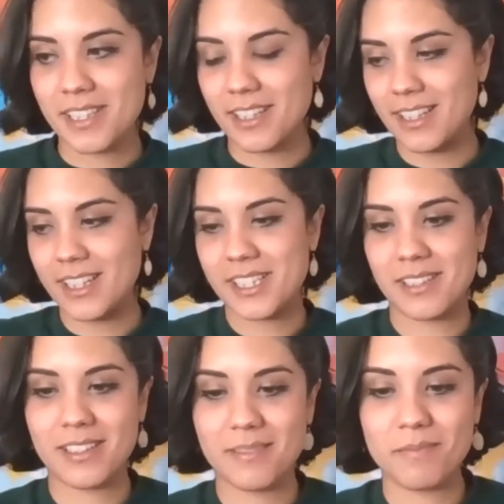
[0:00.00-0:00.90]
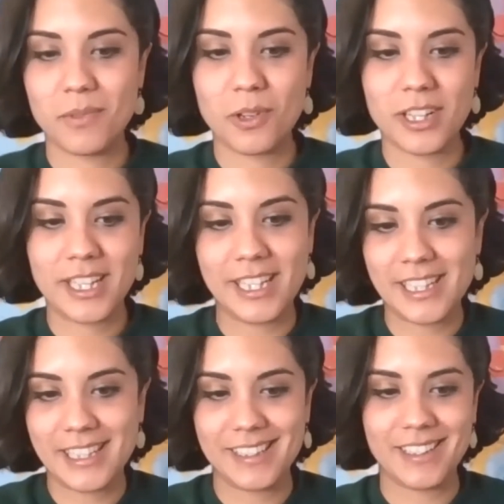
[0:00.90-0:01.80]
a more
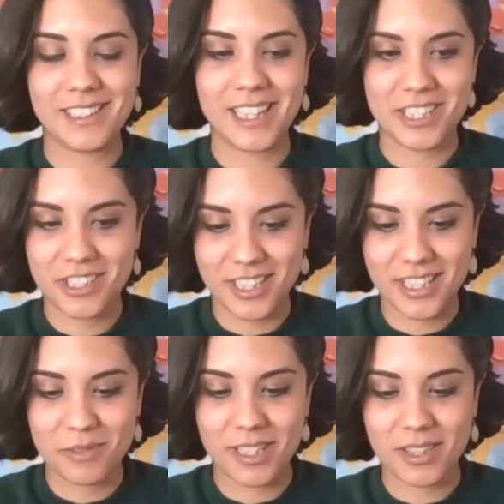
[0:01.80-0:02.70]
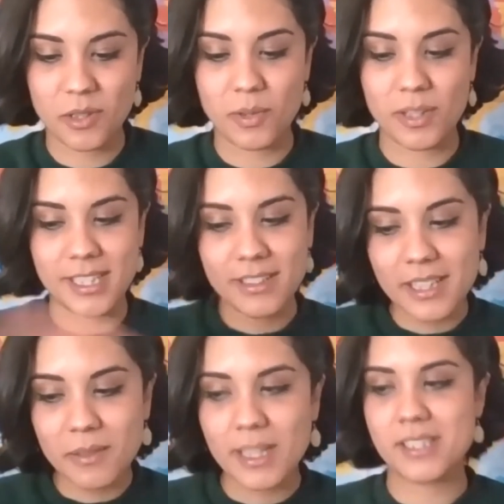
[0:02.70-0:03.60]
heated election with who we're
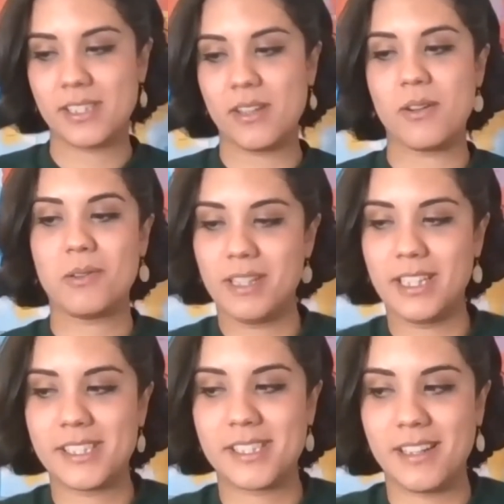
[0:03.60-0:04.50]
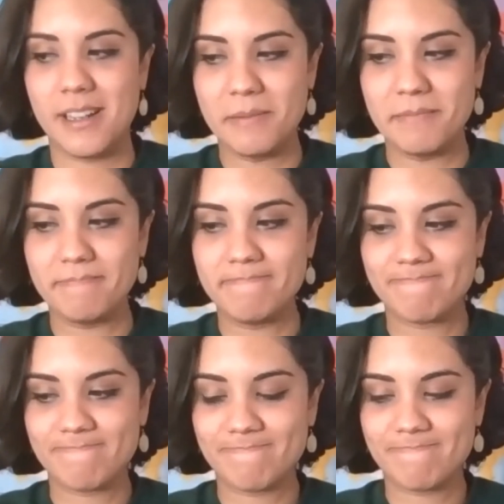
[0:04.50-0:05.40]
dealing with, so
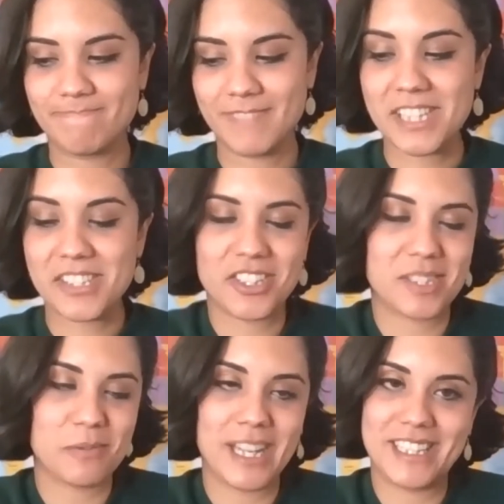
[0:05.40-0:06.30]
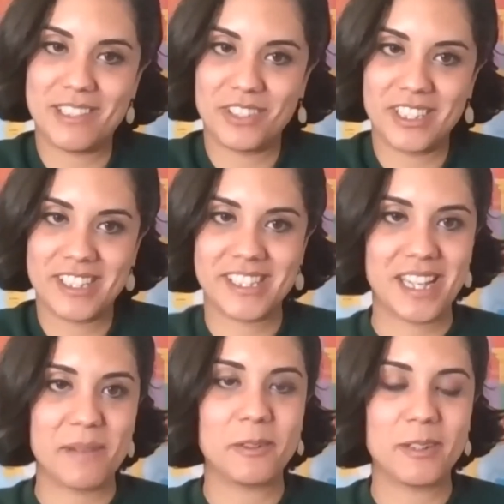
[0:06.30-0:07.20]
it's just way different this
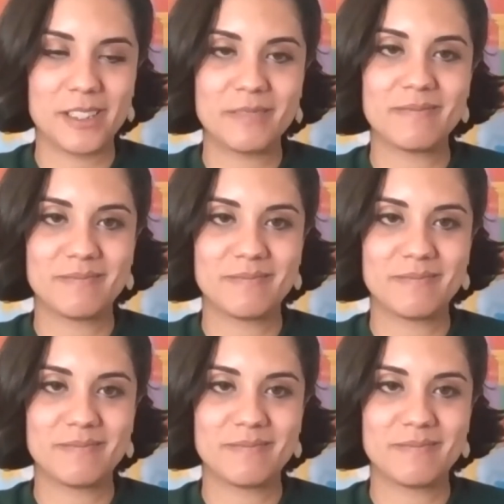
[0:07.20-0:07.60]
time around.